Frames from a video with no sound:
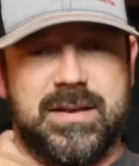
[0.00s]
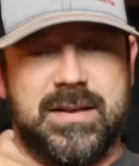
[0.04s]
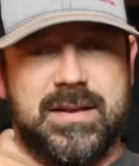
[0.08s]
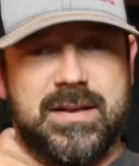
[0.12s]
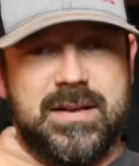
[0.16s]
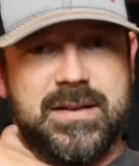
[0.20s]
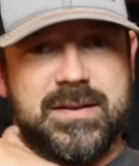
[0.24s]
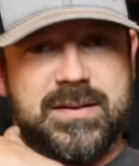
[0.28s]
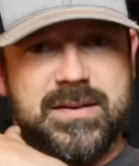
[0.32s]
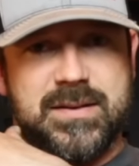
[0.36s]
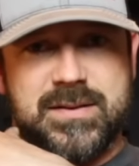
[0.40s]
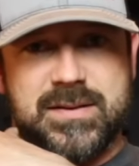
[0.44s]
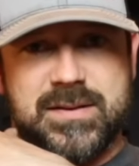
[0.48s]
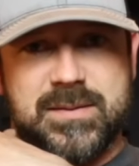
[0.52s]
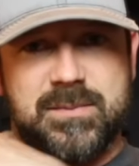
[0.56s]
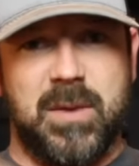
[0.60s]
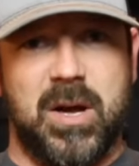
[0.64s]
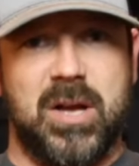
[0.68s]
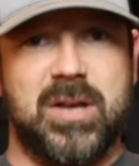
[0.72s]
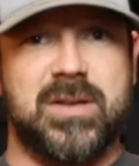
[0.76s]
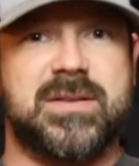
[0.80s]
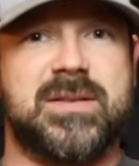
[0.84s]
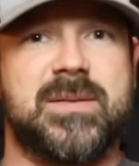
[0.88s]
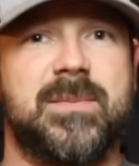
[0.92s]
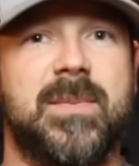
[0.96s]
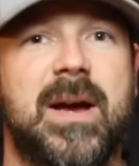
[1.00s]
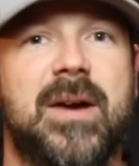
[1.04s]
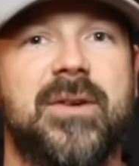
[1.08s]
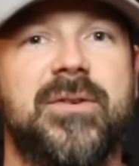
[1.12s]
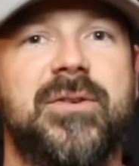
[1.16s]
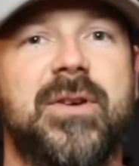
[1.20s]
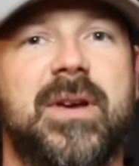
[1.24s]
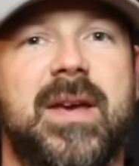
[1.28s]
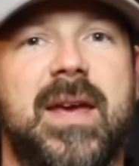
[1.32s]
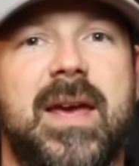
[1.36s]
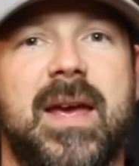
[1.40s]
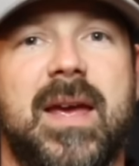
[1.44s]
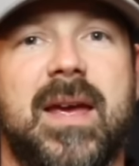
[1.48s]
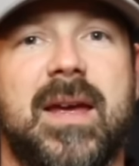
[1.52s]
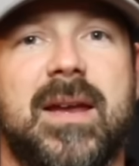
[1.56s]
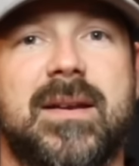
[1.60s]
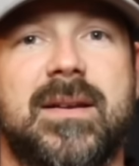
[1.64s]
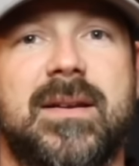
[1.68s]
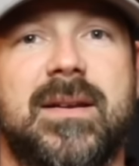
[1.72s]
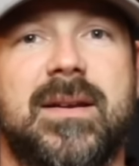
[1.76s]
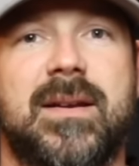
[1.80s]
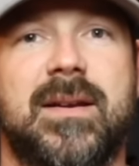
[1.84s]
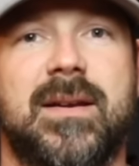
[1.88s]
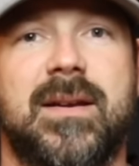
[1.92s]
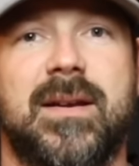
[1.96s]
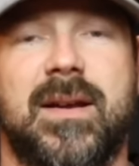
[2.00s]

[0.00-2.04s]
the smallest amount you can